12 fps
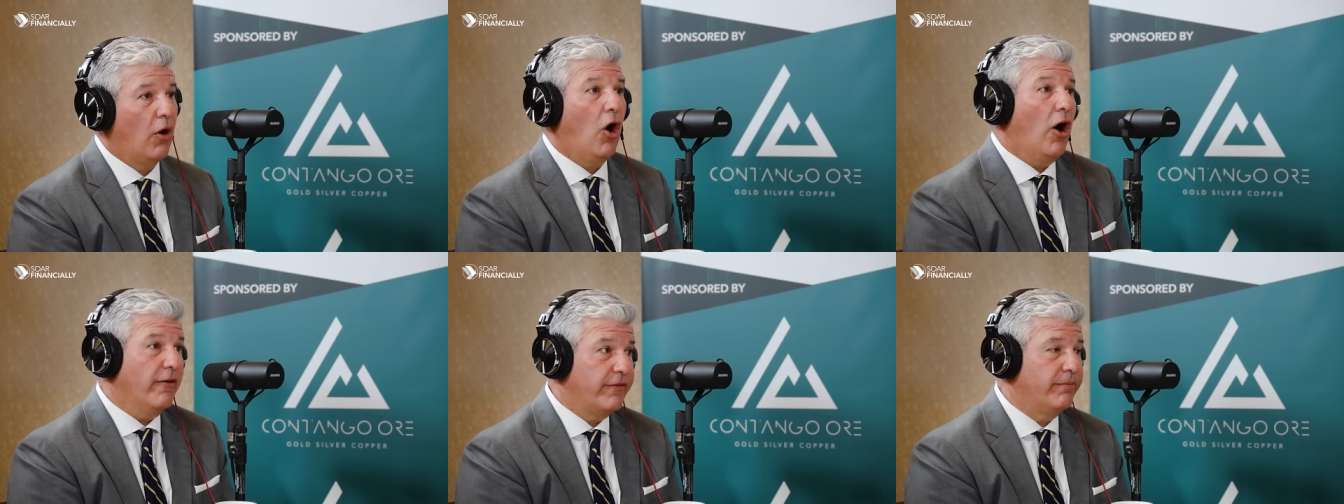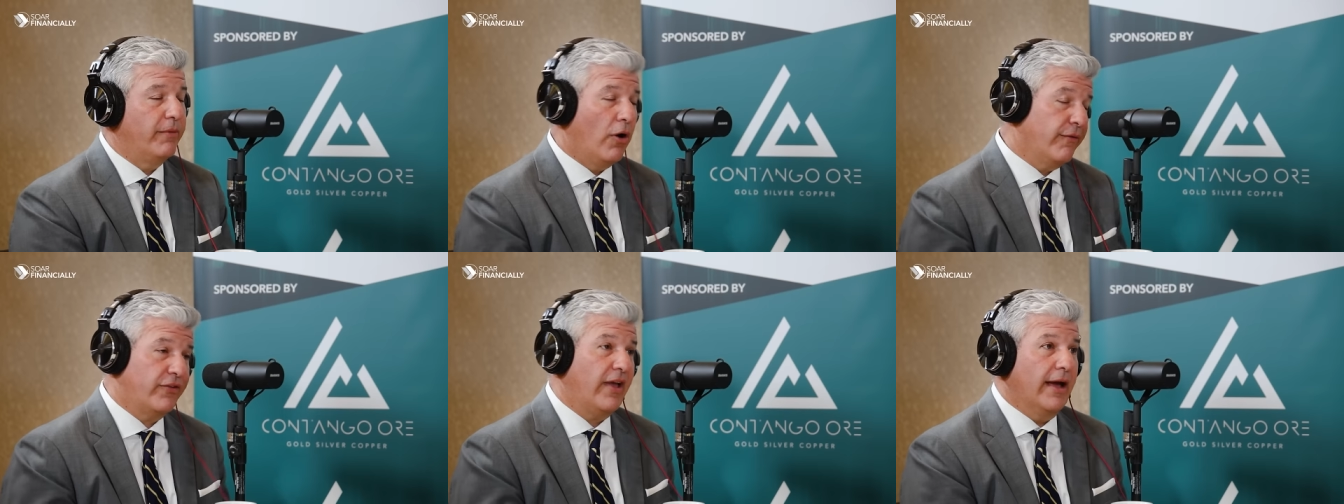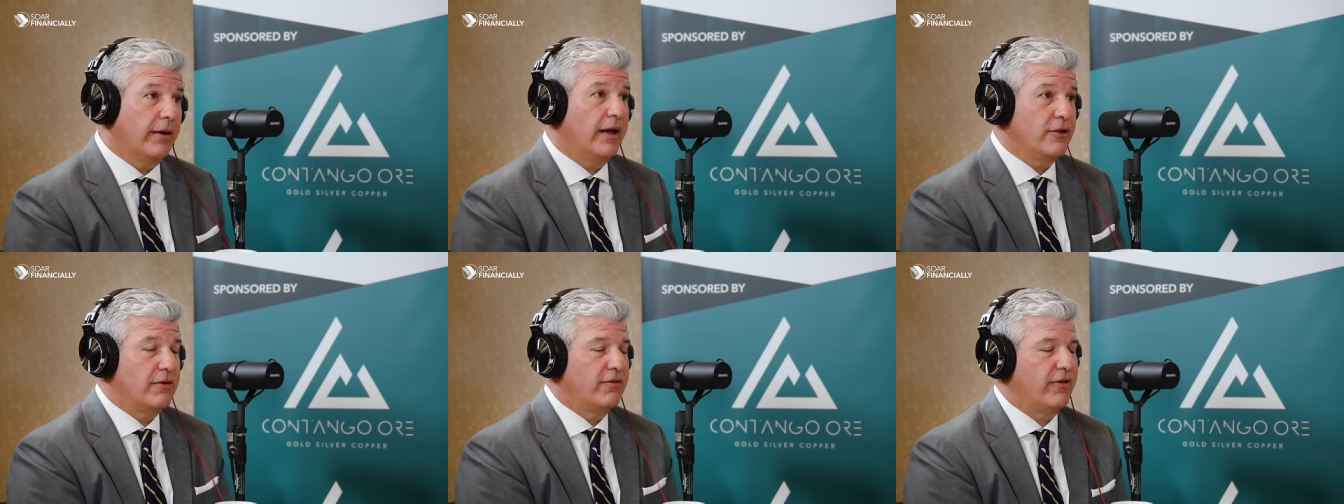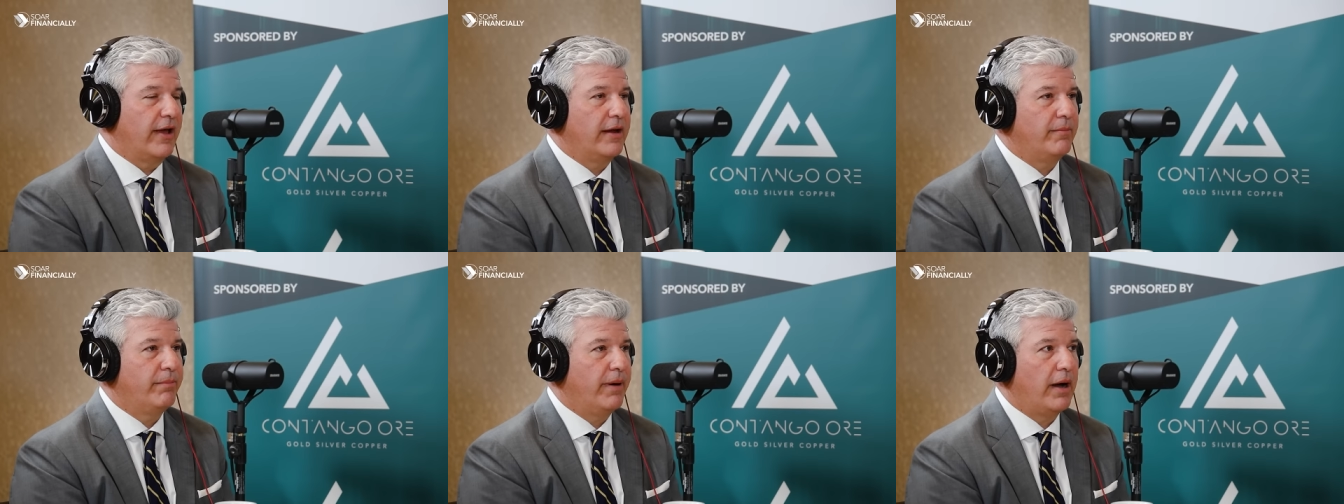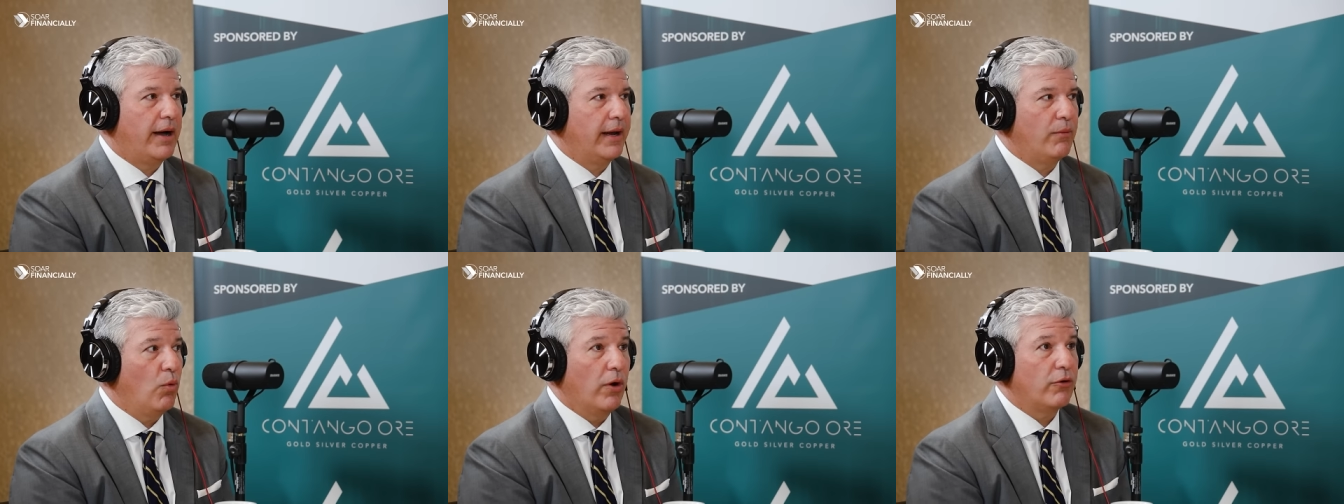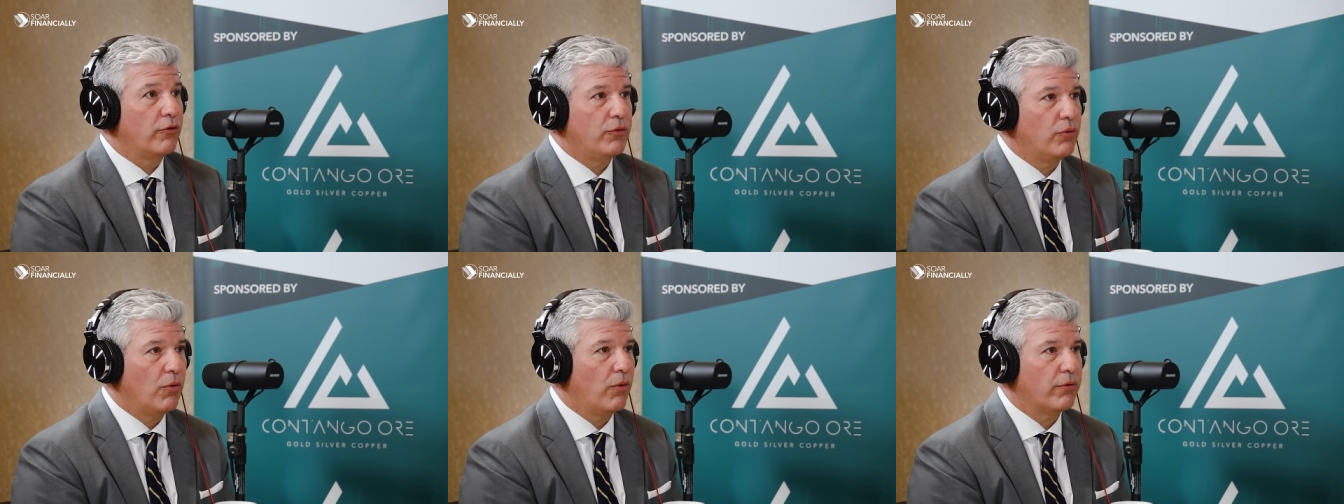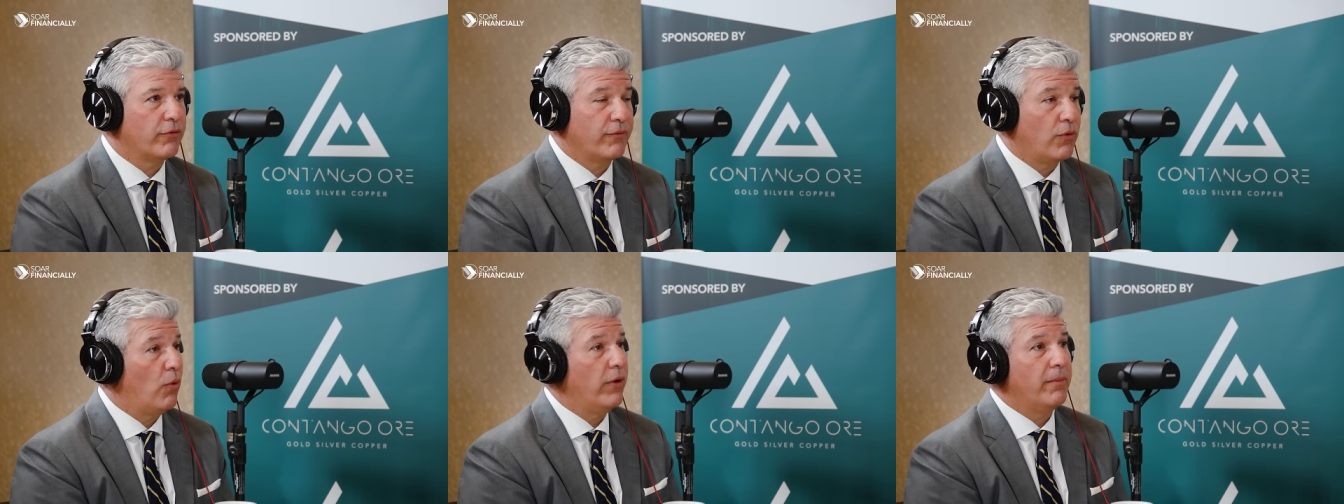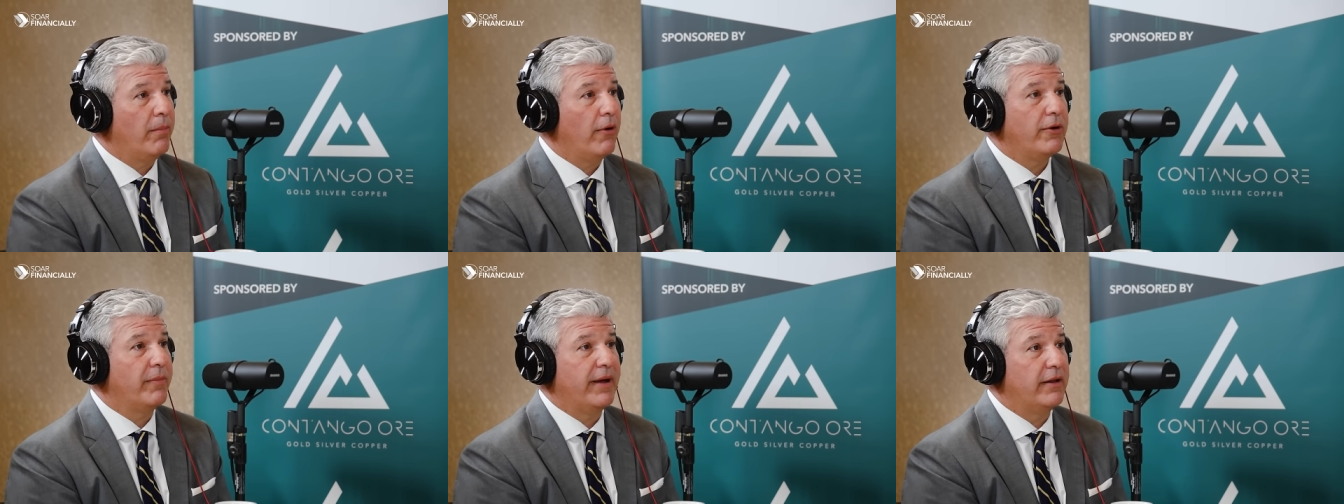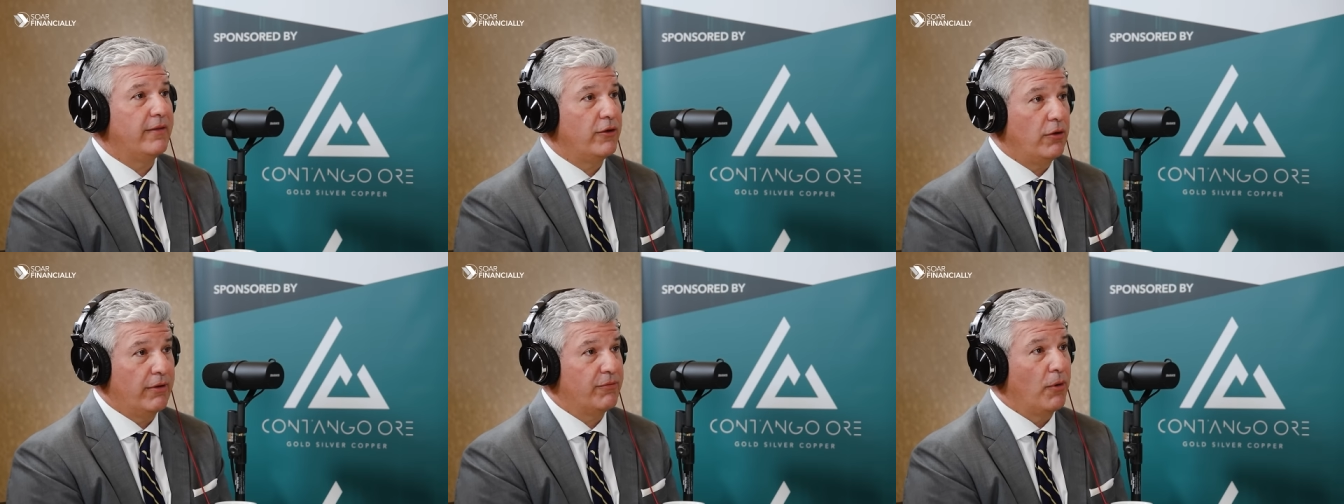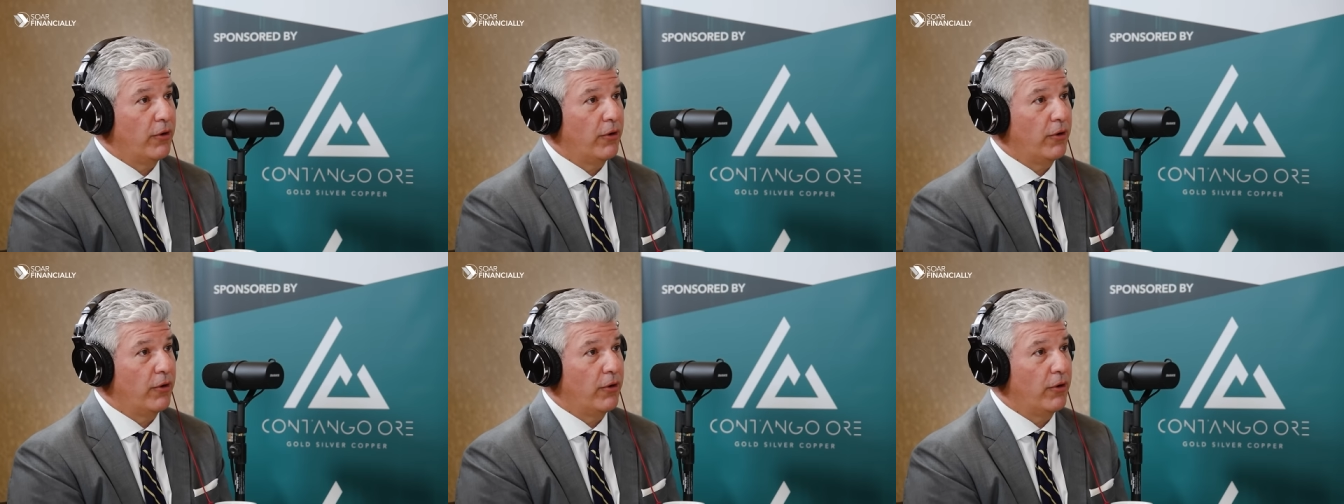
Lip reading: offset, by one or two quarters of coin and bar demand in the U.S.